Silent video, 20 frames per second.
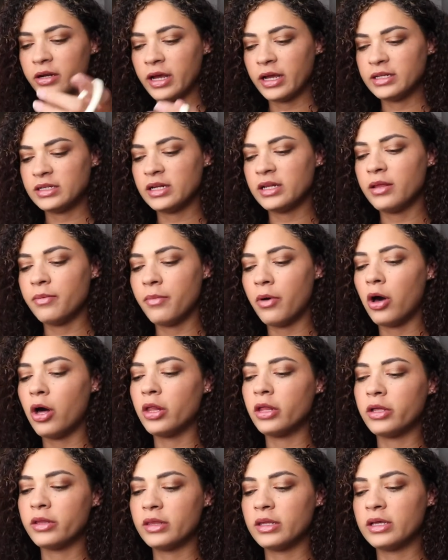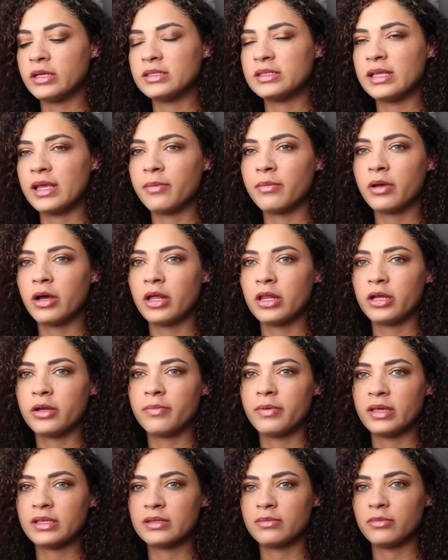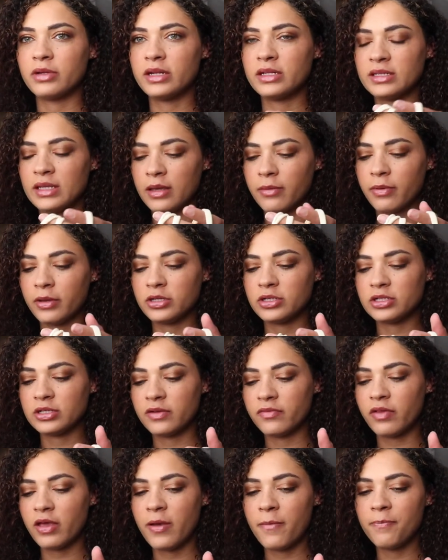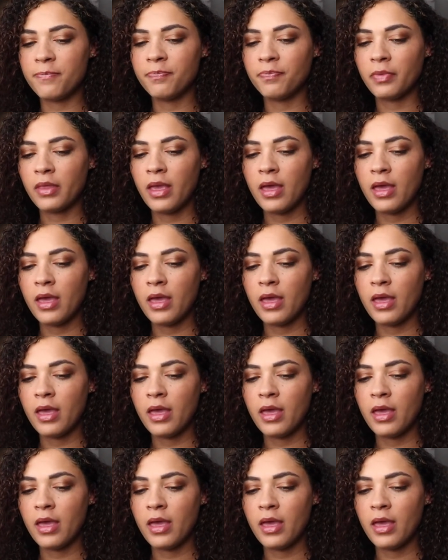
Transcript: I did them all on the same color because I'm gonna take pictures of them,